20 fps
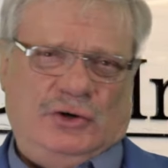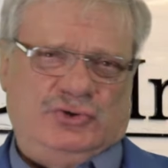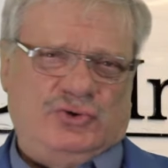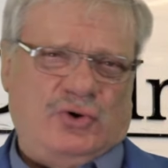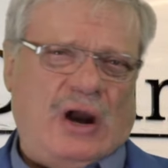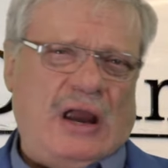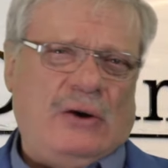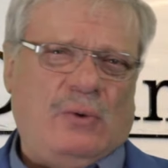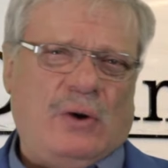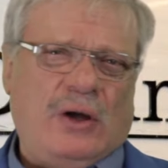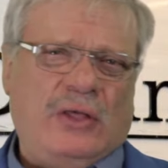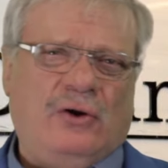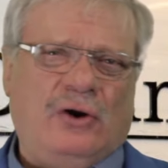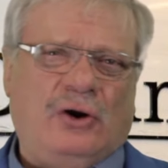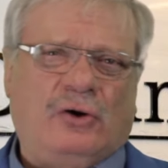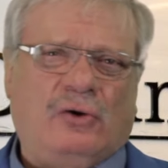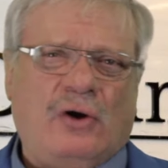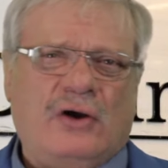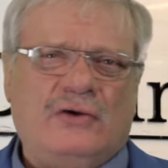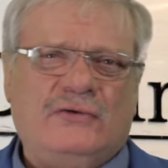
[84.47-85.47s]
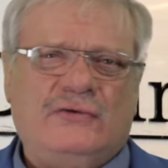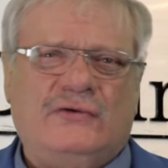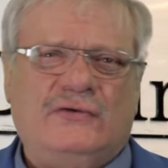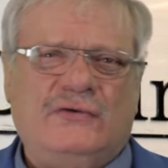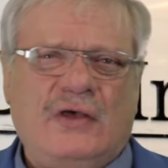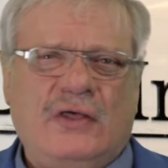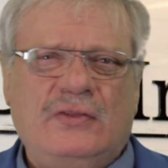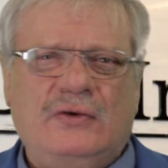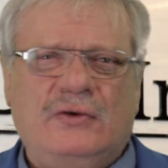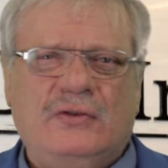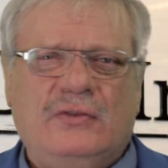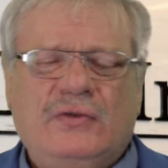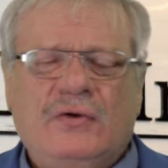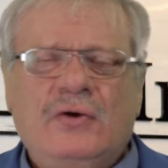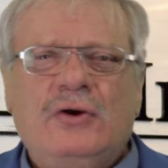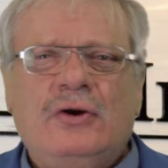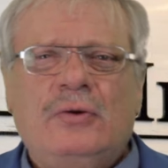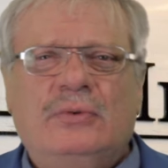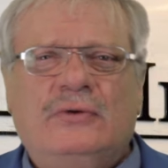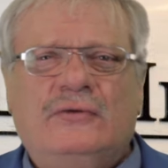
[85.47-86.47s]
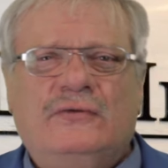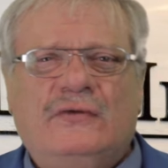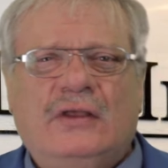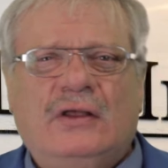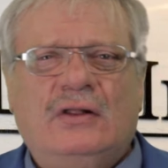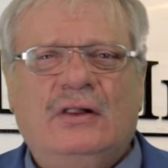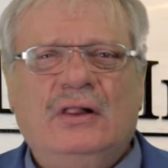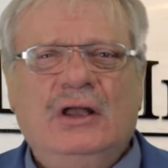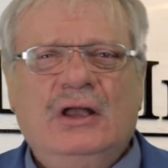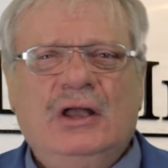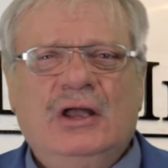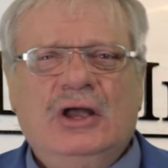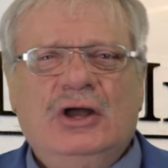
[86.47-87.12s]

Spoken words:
dry weather across the southern third of Brazil